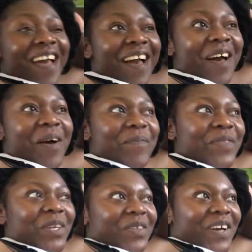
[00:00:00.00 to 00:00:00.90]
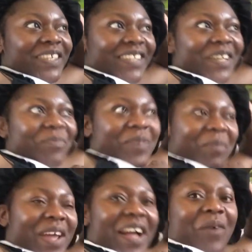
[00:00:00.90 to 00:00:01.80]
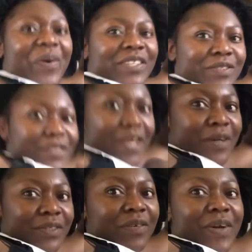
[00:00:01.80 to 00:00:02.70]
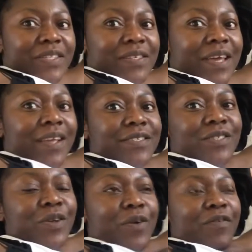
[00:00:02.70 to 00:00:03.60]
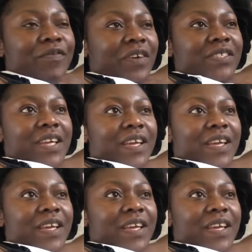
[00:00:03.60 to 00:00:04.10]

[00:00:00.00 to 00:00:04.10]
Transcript: Nono and Emeka went to town. They went to get stuff because